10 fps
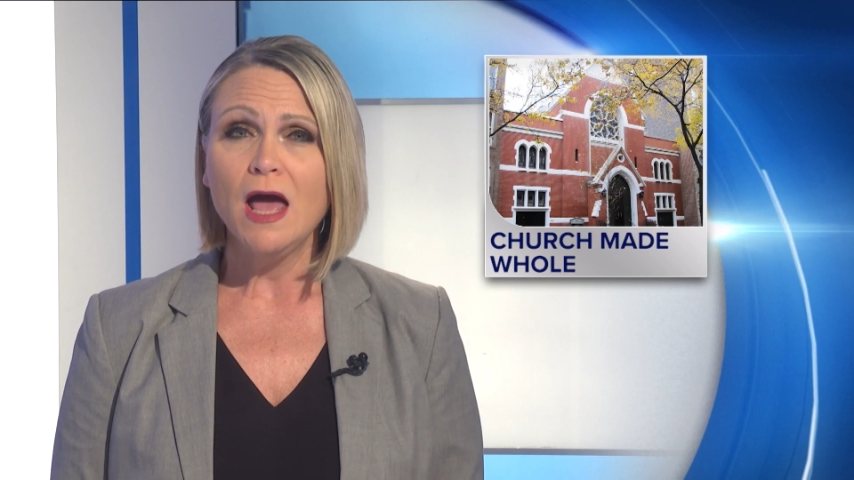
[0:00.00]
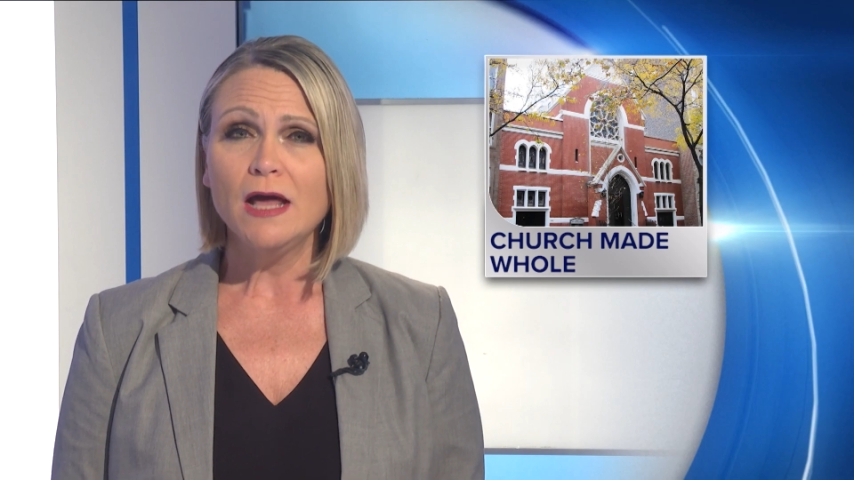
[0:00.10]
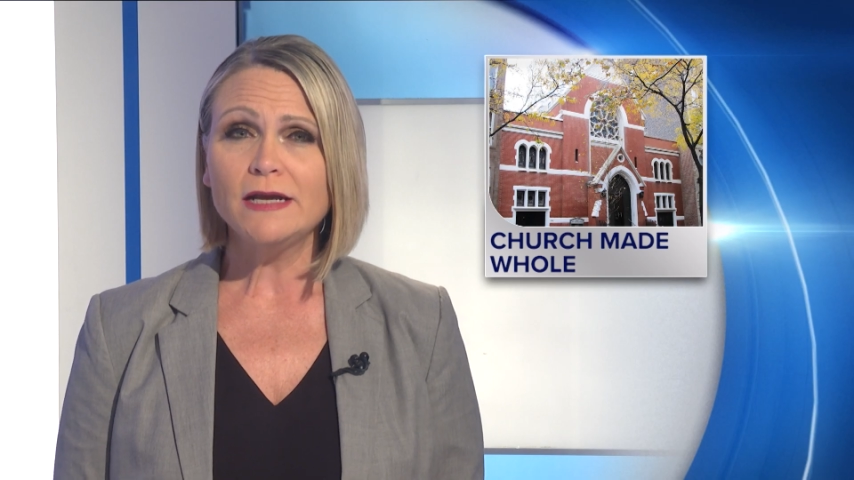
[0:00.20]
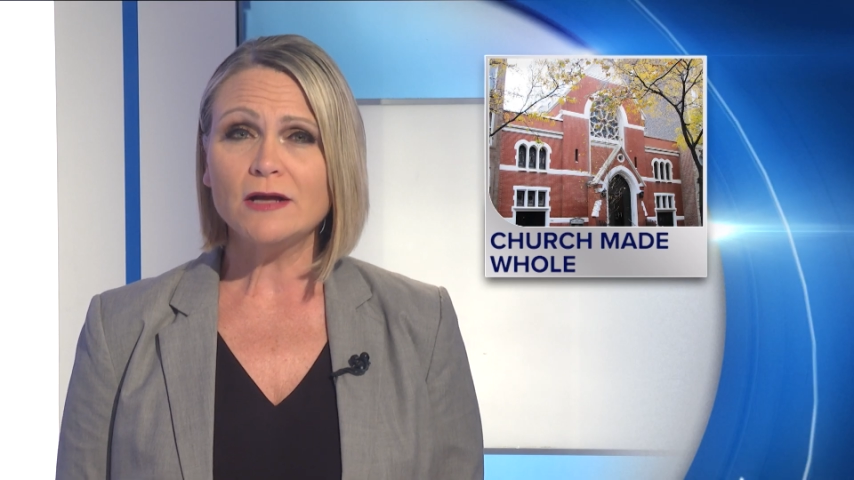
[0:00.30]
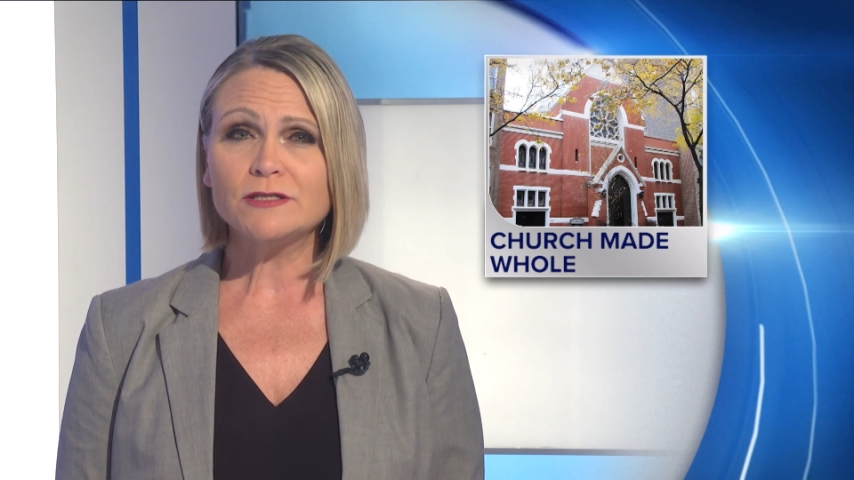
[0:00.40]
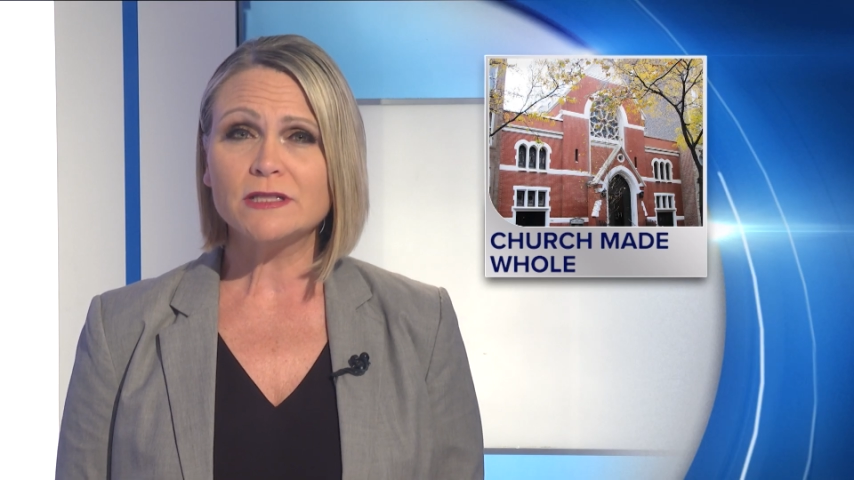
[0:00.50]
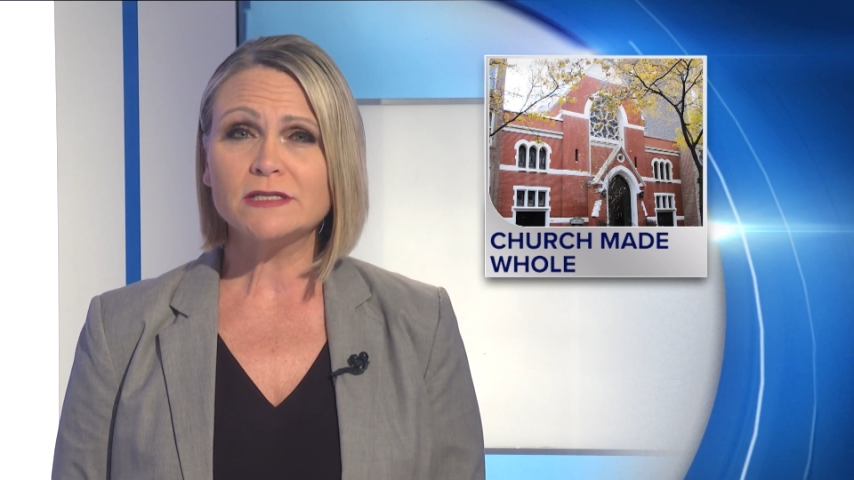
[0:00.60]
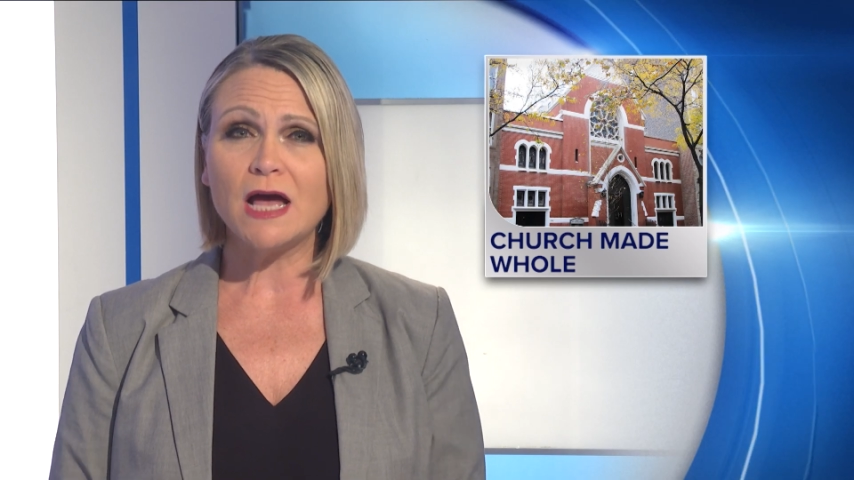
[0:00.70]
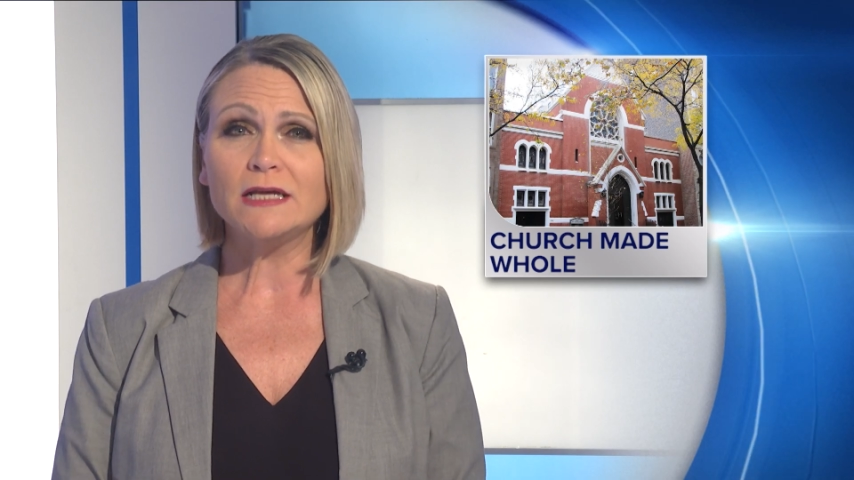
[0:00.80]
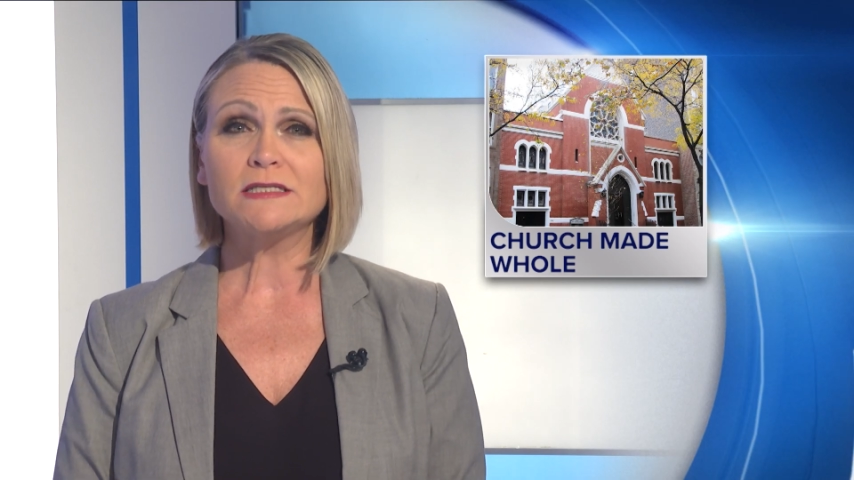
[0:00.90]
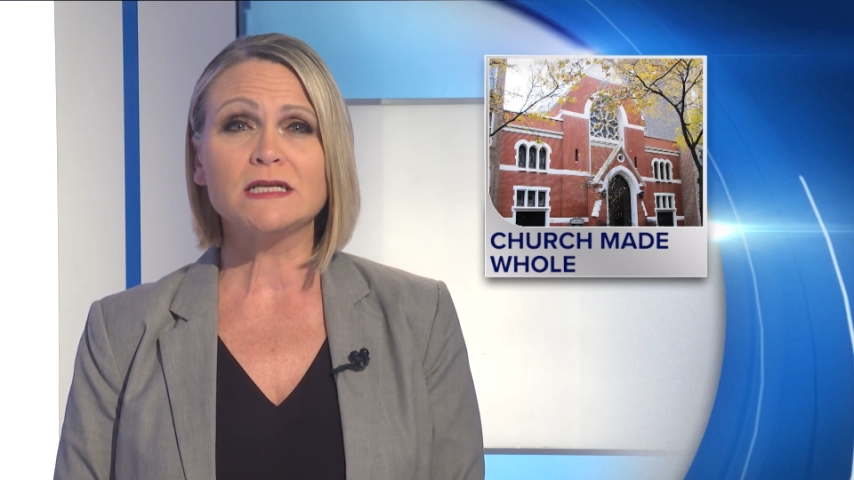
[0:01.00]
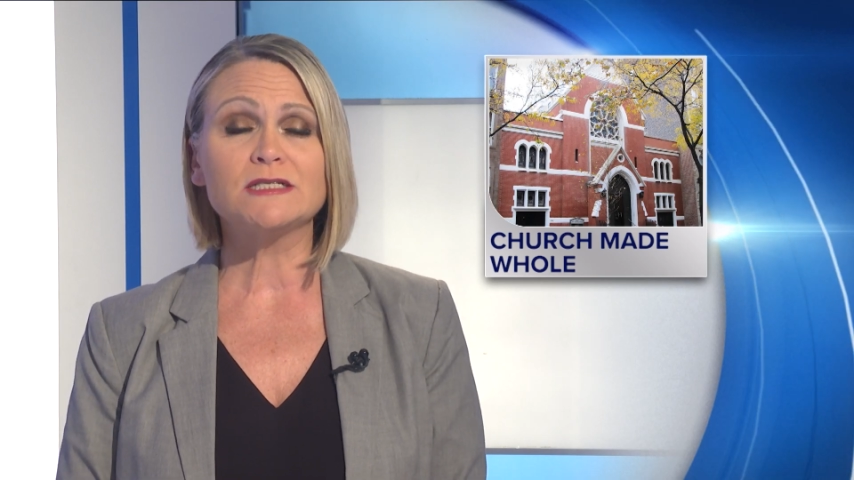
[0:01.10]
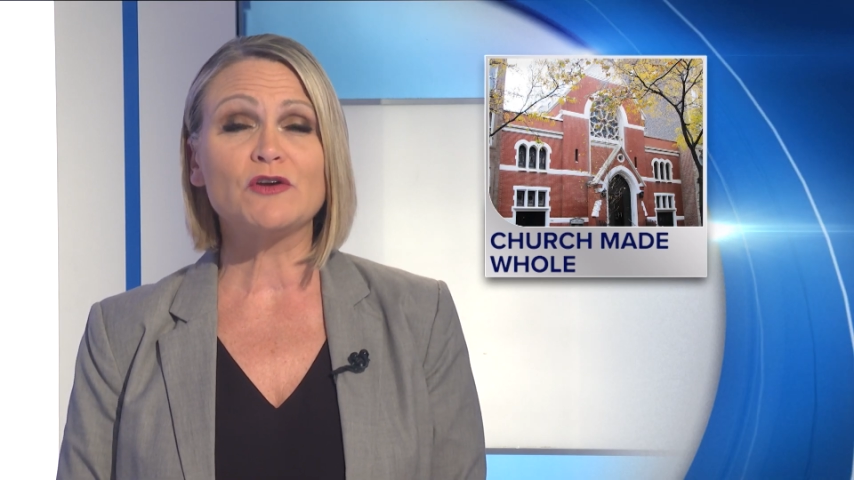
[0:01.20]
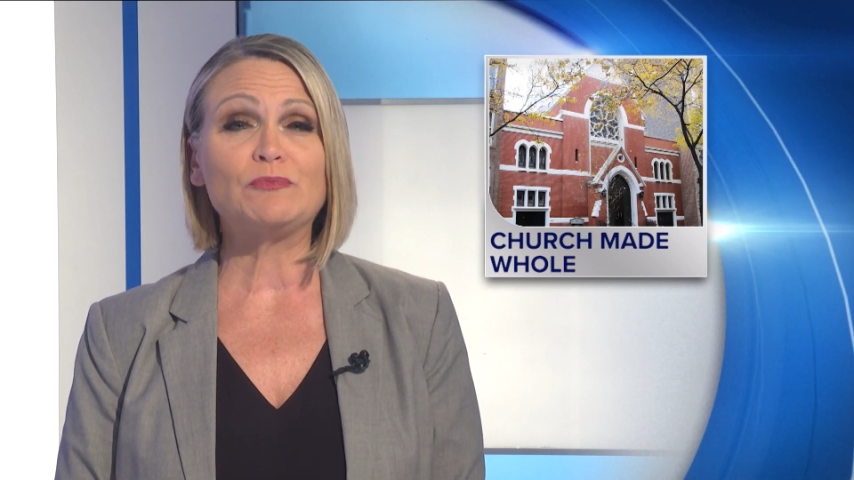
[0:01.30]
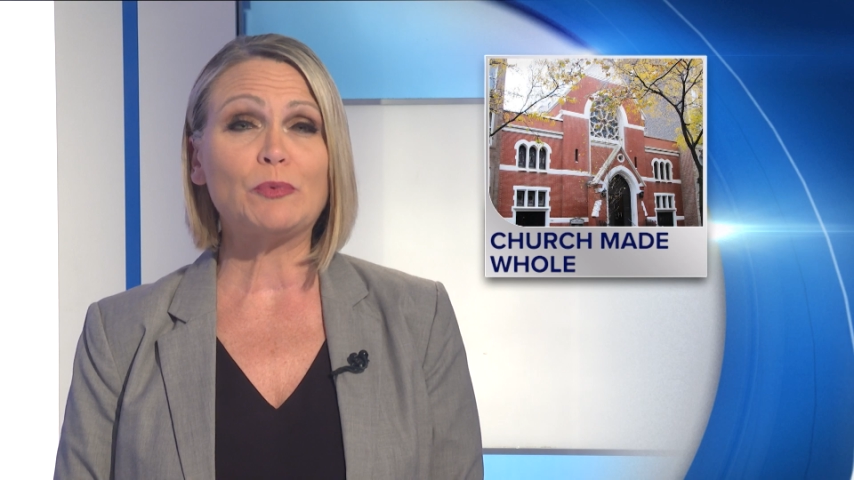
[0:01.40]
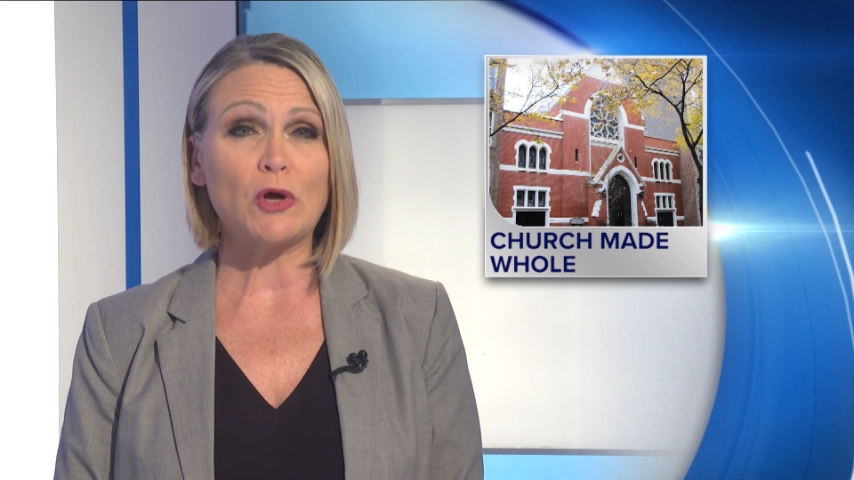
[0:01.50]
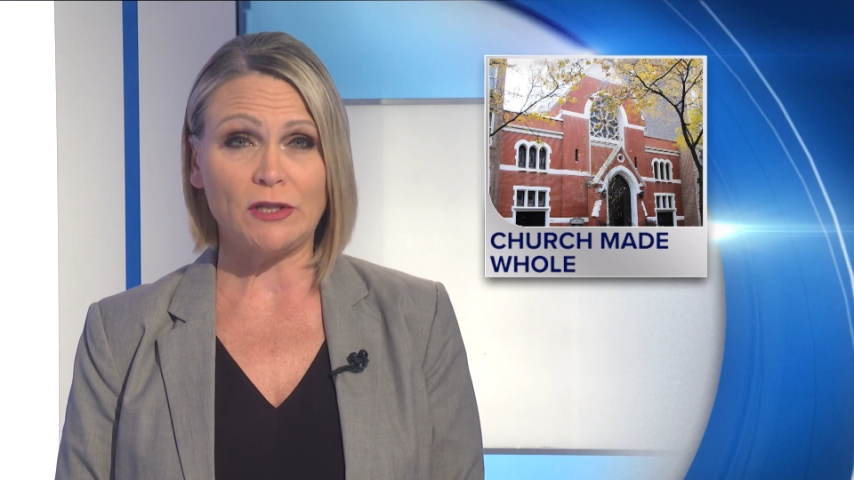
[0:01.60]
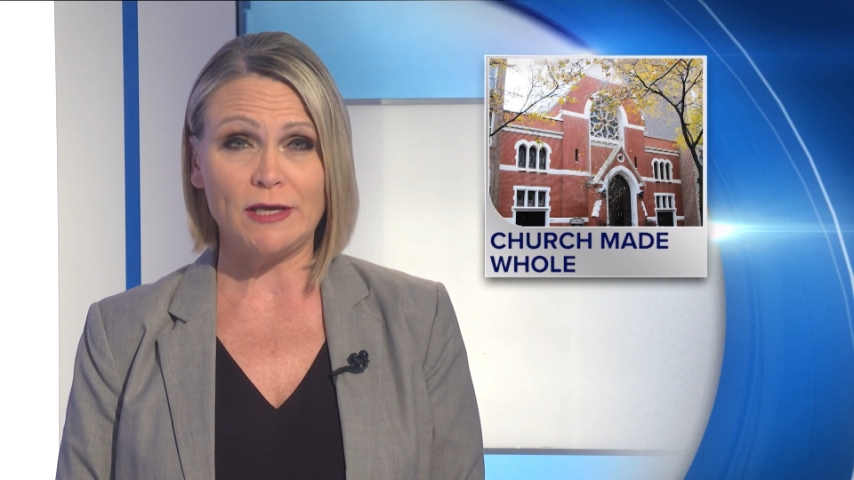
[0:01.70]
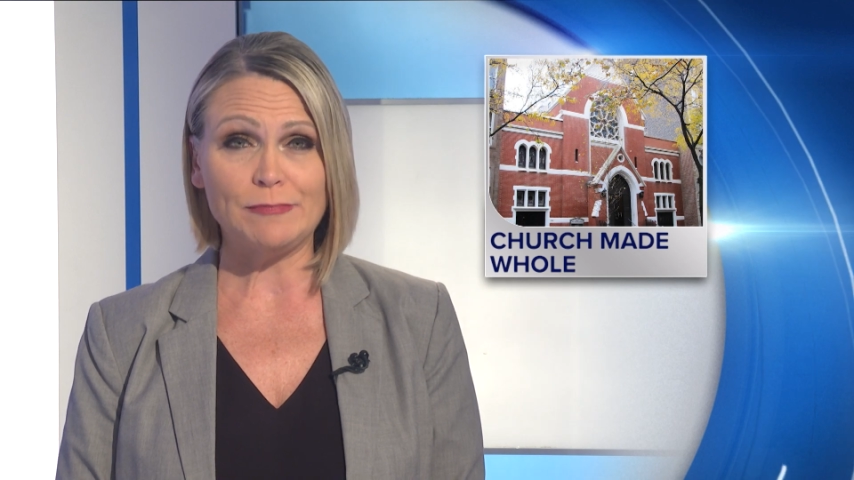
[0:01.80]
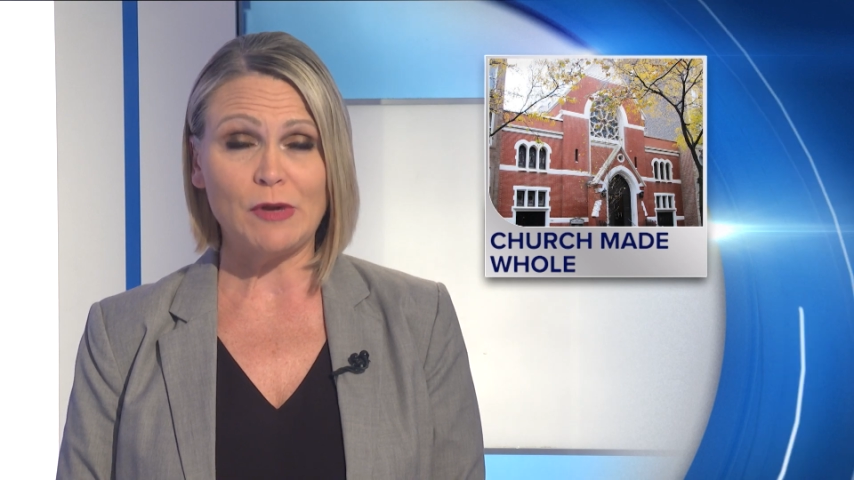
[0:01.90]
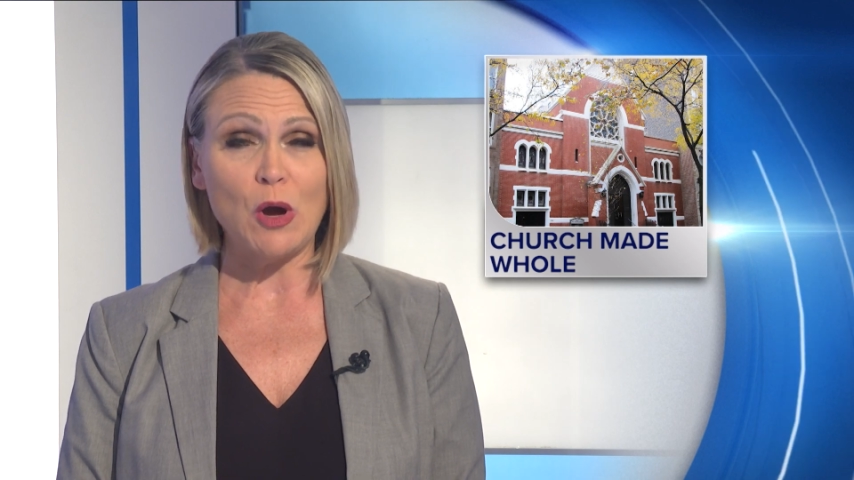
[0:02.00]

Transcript: Now to the Diocese of Brooklyn.